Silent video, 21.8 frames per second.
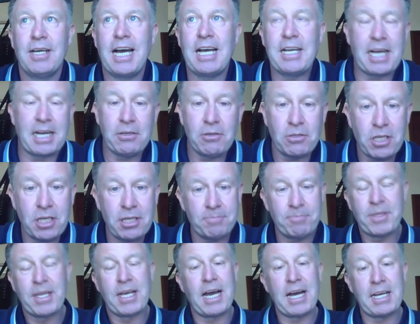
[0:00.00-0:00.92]

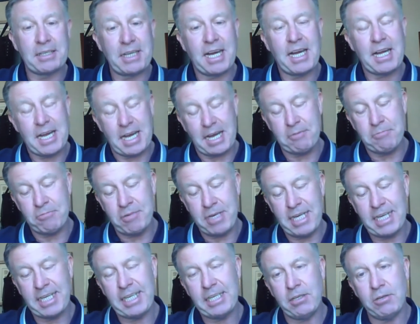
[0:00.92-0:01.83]
I
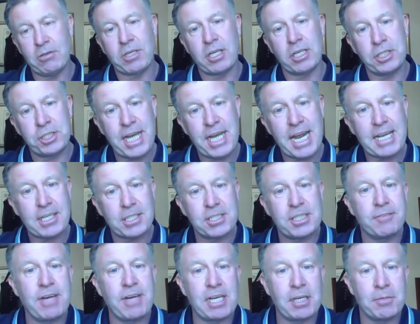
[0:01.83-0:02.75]
really look at Jack's
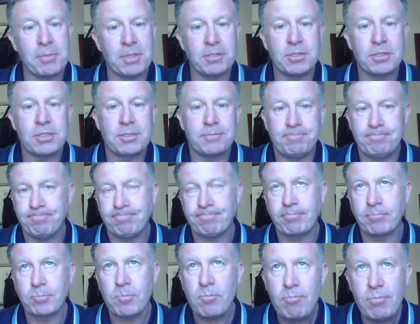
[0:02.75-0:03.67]
development
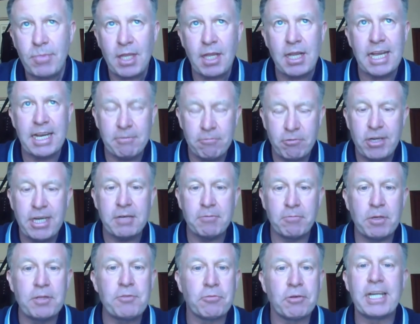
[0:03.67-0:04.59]

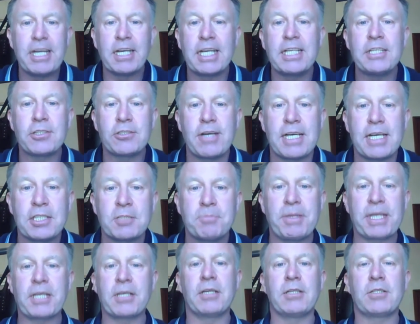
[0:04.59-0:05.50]
with real interest,
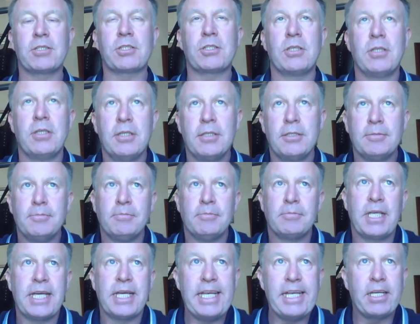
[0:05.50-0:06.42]
because
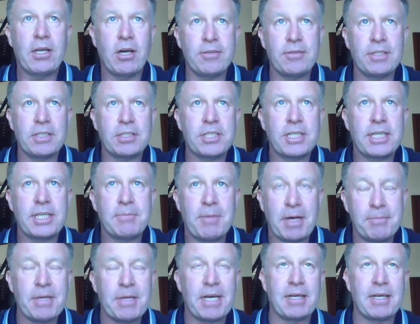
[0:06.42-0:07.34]
he got in the team.